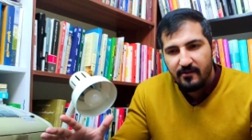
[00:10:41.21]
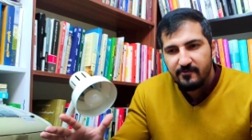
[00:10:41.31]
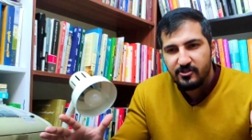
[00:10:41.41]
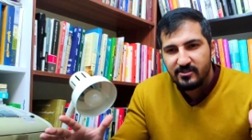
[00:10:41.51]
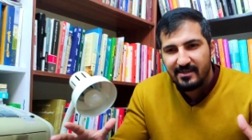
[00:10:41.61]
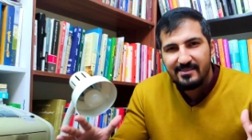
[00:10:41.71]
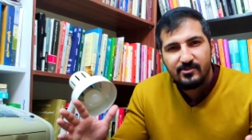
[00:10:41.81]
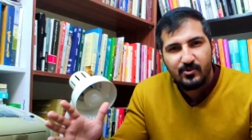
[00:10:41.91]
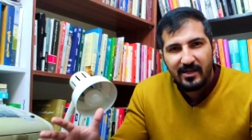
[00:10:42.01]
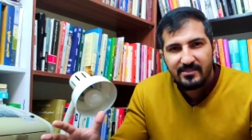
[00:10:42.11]
which is an
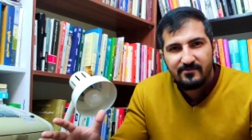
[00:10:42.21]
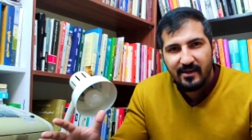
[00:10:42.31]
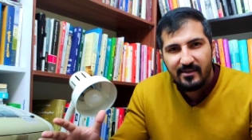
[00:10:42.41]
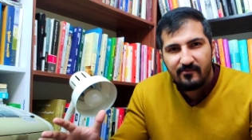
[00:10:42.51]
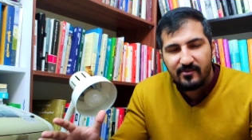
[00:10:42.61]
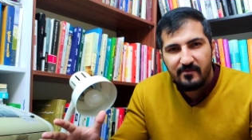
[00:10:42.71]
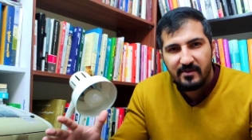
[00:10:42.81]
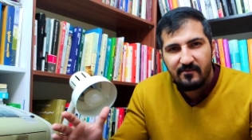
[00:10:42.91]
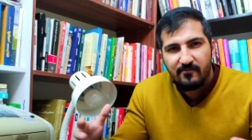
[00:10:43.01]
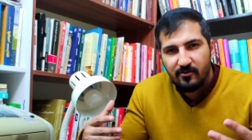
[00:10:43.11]
indirect way of
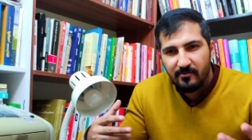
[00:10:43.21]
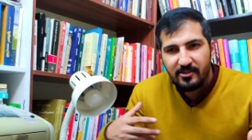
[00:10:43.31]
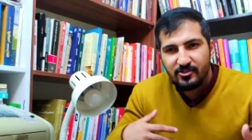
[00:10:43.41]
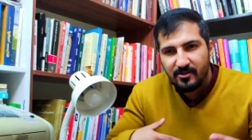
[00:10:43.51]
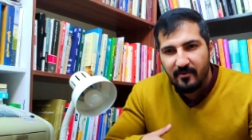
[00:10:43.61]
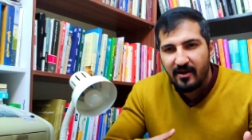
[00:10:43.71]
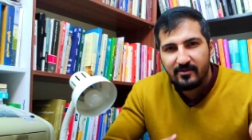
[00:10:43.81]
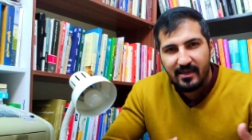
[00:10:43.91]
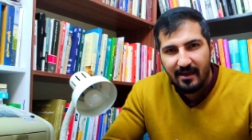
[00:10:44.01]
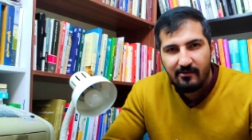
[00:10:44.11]
giving information about
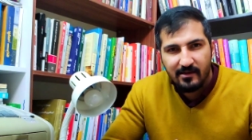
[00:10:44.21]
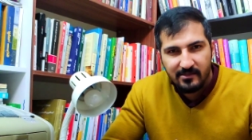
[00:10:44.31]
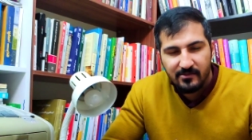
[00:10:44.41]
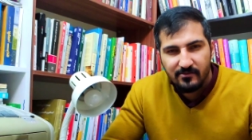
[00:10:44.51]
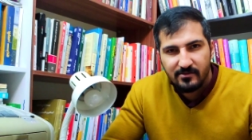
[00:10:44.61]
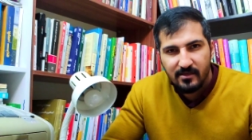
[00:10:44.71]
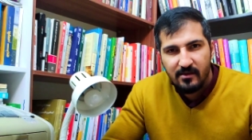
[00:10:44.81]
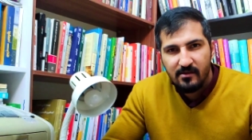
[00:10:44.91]
the characters.